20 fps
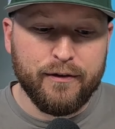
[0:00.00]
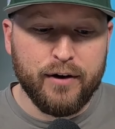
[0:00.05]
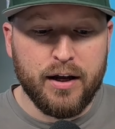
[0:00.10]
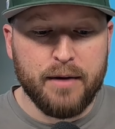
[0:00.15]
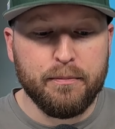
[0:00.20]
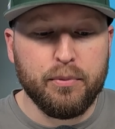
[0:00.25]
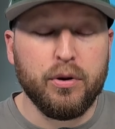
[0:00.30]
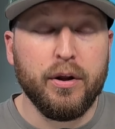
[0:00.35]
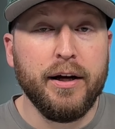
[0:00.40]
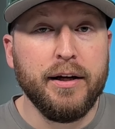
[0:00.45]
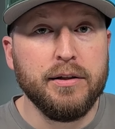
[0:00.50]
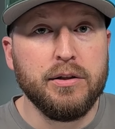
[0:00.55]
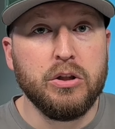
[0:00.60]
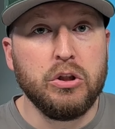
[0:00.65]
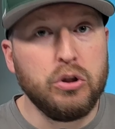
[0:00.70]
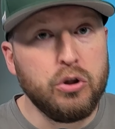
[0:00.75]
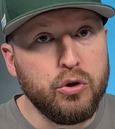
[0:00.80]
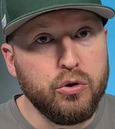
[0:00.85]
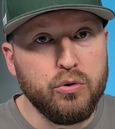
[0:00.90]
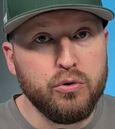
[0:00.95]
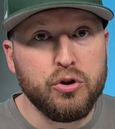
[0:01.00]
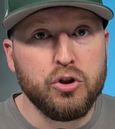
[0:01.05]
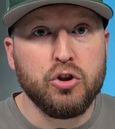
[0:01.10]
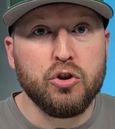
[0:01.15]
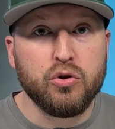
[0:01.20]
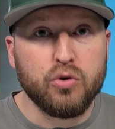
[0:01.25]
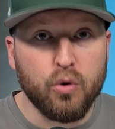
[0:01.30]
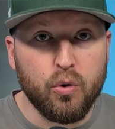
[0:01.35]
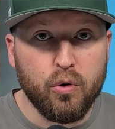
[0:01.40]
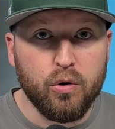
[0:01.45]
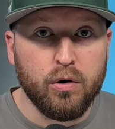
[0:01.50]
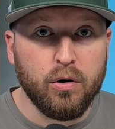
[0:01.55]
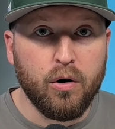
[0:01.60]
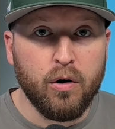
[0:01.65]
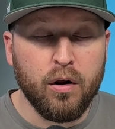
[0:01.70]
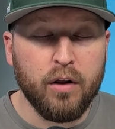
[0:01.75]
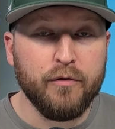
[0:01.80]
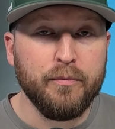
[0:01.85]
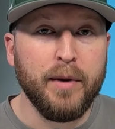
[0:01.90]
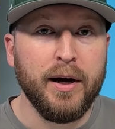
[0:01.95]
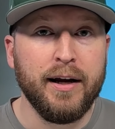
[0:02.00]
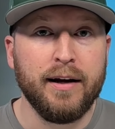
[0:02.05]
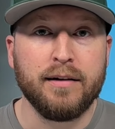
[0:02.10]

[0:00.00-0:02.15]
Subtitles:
a place to store all of my